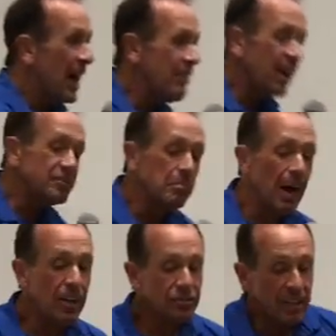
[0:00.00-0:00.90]
I've had some
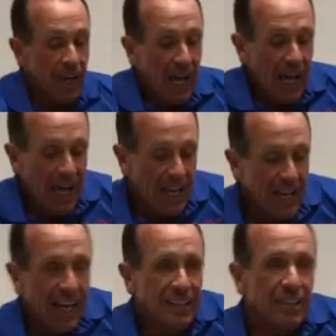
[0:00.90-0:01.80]
minor strength,
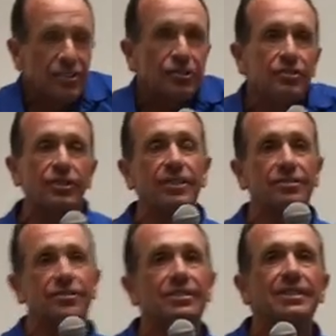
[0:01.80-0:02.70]
and
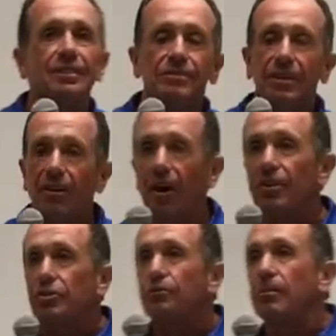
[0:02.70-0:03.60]
these
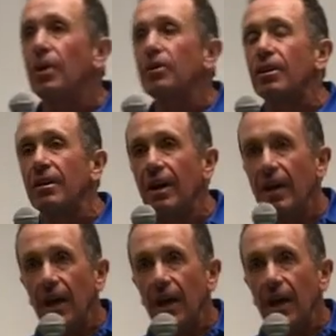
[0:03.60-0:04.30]
all too familiar